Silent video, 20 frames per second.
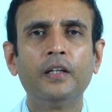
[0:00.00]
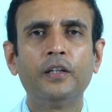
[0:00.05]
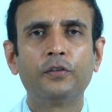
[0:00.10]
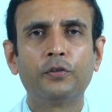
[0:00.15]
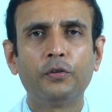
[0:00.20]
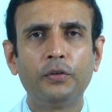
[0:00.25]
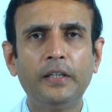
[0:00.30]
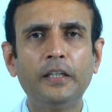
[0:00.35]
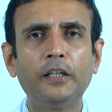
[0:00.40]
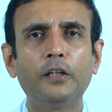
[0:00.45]

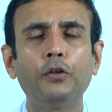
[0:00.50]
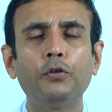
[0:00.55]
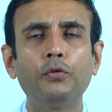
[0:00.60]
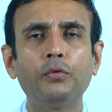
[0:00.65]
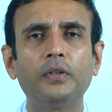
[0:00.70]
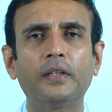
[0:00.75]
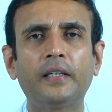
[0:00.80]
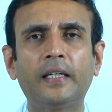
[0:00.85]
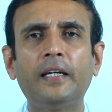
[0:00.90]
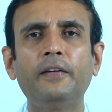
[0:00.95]
So
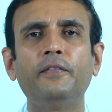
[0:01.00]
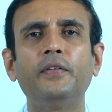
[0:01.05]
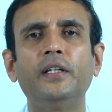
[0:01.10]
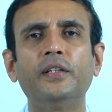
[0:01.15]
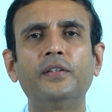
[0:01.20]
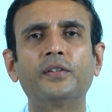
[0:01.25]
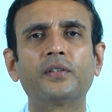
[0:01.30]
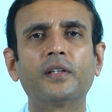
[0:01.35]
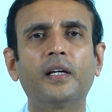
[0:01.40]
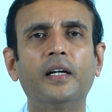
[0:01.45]
include
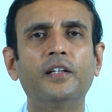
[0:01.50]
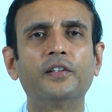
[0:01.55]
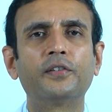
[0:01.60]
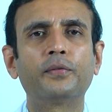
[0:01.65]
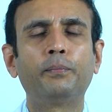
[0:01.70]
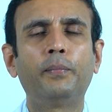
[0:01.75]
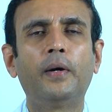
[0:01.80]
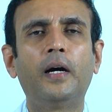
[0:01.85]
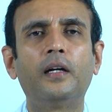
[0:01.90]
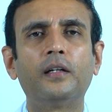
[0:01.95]
kiwis as
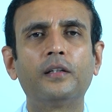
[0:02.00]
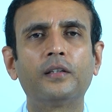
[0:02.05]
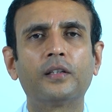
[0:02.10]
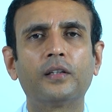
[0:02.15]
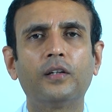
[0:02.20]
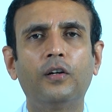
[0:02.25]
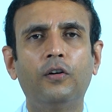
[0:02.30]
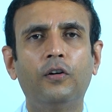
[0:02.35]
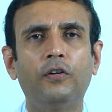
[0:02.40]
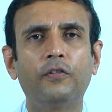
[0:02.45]
part
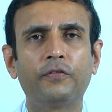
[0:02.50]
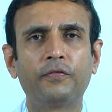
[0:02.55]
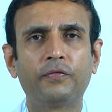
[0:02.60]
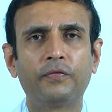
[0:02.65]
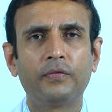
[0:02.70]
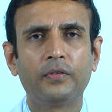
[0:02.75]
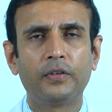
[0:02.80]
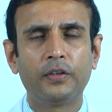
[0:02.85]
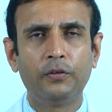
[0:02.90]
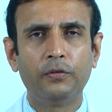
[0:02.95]
of
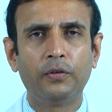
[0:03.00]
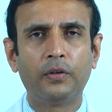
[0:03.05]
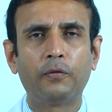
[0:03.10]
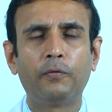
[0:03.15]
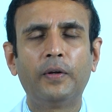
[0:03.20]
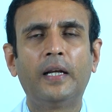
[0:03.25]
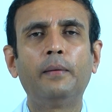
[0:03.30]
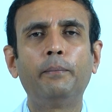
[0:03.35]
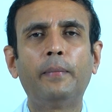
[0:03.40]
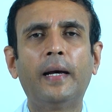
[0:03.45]
your
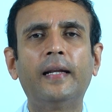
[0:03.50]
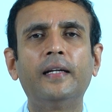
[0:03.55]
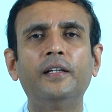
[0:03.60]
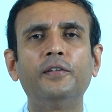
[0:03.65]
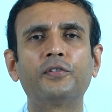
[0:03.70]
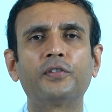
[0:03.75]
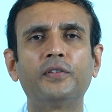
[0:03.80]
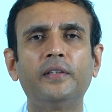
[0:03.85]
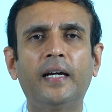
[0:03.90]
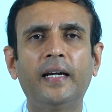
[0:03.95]

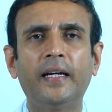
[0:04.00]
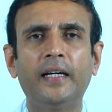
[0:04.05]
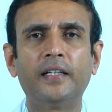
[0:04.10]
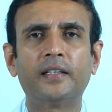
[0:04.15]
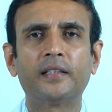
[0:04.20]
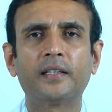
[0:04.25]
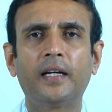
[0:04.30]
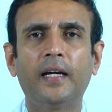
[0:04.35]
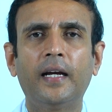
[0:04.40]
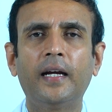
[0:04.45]
well-balanced
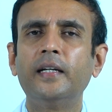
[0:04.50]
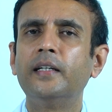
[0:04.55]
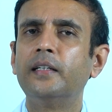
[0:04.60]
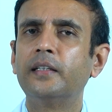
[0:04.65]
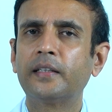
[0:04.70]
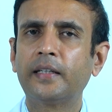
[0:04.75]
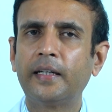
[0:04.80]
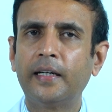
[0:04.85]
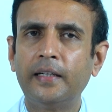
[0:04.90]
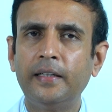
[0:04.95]
diet and
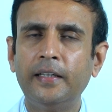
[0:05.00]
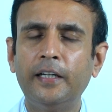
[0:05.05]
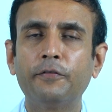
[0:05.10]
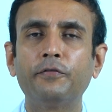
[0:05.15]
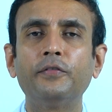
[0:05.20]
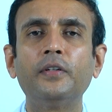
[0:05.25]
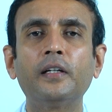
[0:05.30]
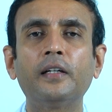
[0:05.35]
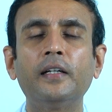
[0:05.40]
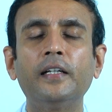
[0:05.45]
can
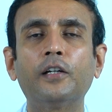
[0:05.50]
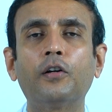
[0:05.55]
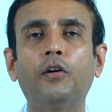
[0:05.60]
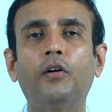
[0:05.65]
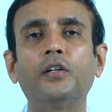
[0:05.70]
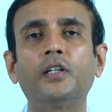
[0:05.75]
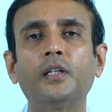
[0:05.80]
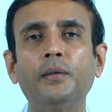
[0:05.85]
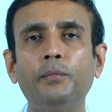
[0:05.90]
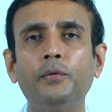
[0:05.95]
definitely
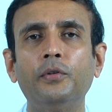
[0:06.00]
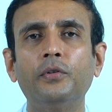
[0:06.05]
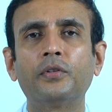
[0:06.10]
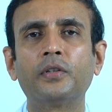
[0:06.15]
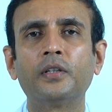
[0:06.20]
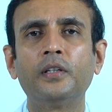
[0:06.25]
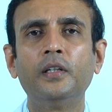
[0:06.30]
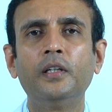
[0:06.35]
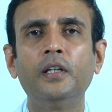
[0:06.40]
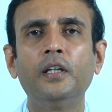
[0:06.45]
contribute
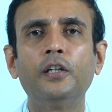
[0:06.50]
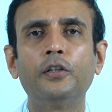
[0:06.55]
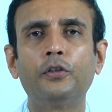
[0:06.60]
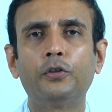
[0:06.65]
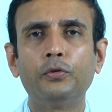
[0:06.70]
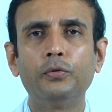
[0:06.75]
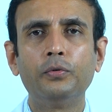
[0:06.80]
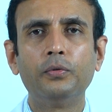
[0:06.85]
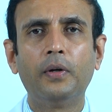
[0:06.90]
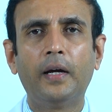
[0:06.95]

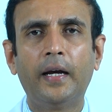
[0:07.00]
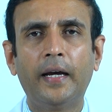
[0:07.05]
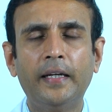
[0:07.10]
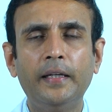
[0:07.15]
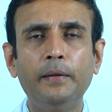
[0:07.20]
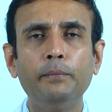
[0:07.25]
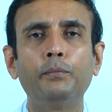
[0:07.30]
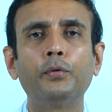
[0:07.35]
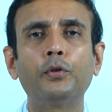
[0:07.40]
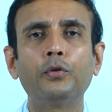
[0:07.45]
to an
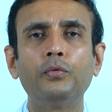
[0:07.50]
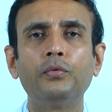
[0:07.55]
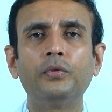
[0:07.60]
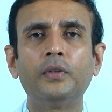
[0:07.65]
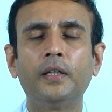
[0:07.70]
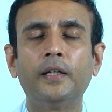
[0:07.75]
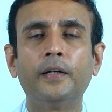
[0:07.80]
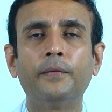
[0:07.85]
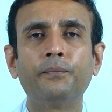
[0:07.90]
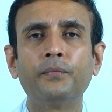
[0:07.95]
improved
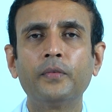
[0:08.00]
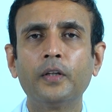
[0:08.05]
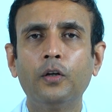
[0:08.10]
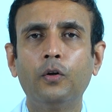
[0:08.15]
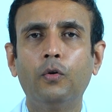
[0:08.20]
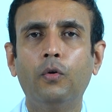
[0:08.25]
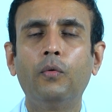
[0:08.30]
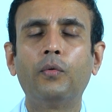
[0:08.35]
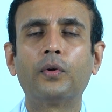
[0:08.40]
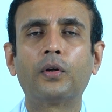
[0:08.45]

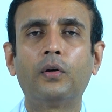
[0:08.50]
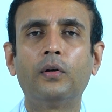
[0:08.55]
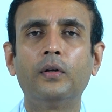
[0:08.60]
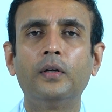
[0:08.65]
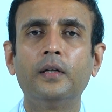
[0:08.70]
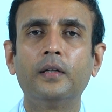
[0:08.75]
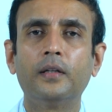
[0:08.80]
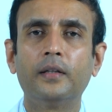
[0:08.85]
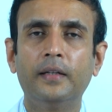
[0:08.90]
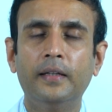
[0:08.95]

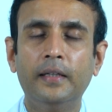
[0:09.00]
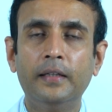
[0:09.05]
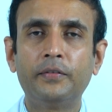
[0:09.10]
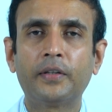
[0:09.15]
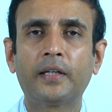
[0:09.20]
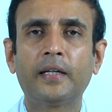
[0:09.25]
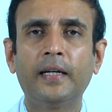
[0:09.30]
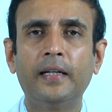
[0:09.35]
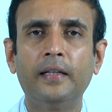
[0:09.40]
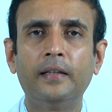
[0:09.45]
overall
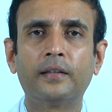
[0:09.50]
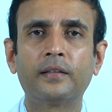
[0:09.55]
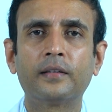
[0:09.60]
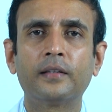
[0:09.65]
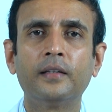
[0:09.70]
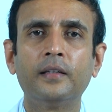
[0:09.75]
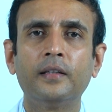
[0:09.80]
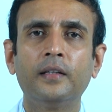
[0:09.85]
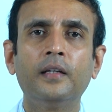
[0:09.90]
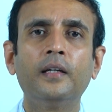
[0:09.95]
liver health.
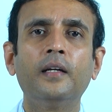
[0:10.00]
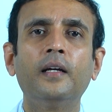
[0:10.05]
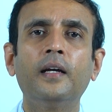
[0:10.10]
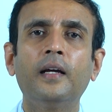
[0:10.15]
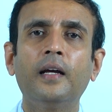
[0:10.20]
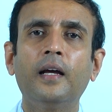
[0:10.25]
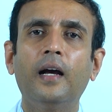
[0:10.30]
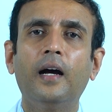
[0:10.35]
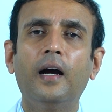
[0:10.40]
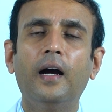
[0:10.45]

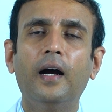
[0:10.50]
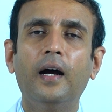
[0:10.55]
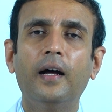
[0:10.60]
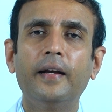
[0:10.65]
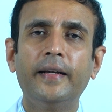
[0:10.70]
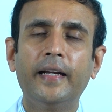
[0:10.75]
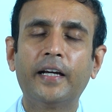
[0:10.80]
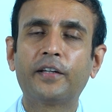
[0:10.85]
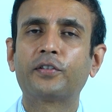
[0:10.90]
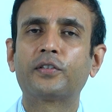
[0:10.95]

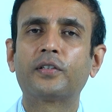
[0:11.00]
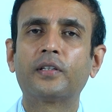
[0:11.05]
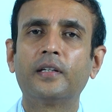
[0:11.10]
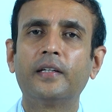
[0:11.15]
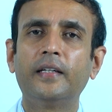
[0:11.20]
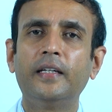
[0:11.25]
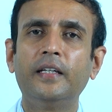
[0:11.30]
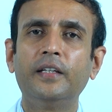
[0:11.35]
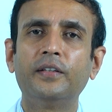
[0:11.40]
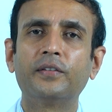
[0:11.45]
Next
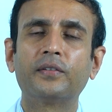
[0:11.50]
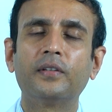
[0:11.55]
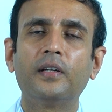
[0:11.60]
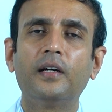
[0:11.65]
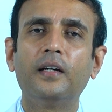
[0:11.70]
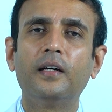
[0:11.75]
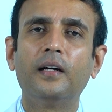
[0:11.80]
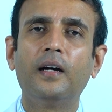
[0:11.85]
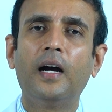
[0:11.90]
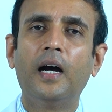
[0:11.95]
is
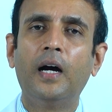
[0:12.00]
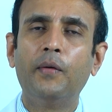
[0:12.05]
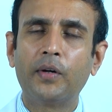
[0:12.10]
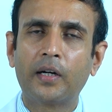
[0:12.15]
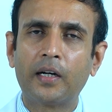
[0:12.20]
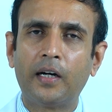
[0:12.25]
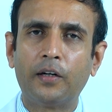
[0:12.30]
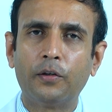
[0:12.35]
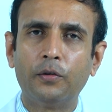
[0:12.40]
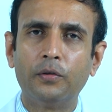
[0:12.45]

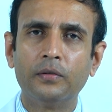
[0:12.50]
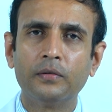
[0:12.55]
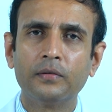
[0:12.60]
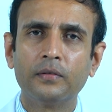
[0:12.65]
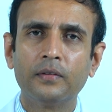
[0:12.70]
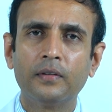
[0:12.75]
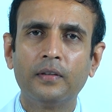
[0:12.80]
avocado.